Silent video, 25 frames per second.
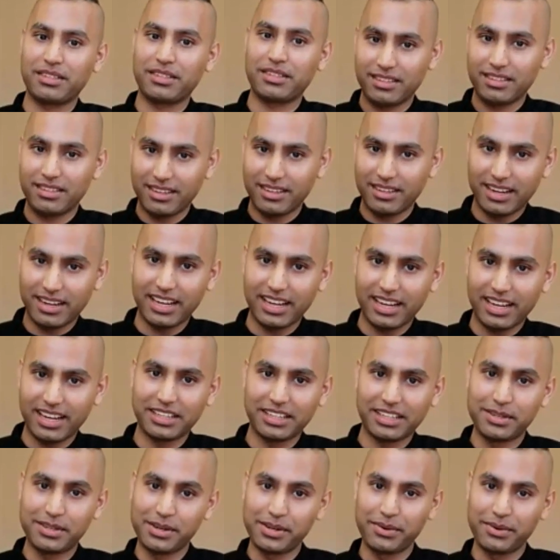and
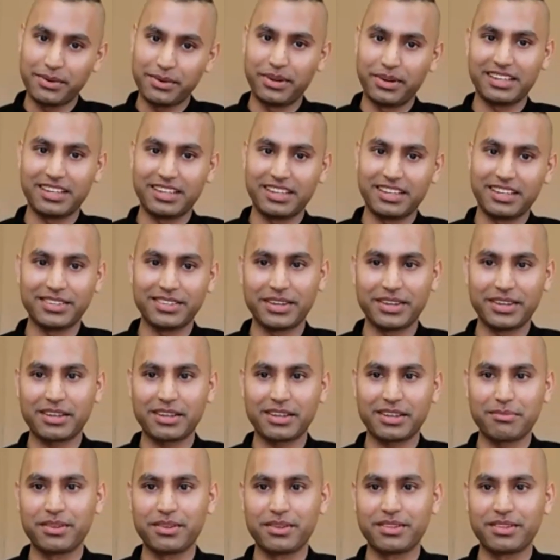integrate into the real
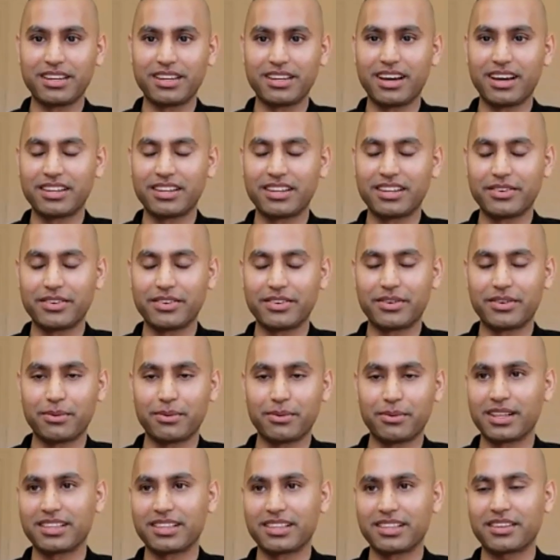community and the real world and
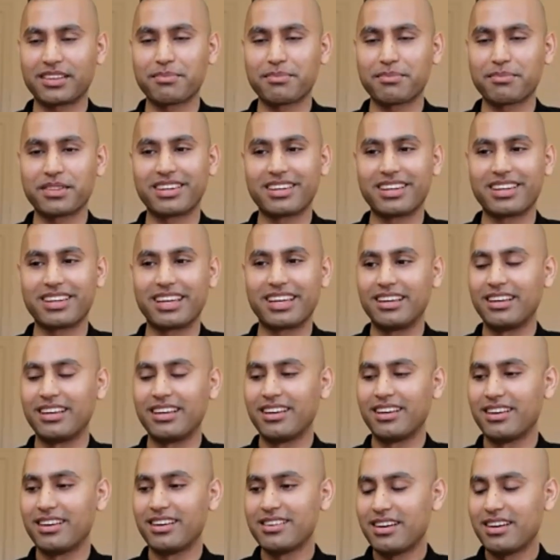community,
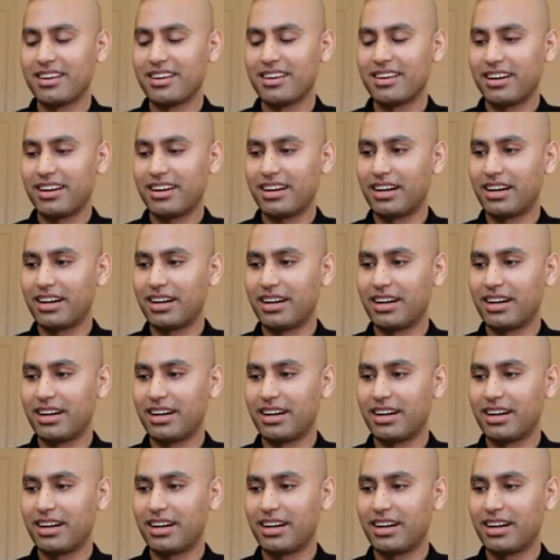and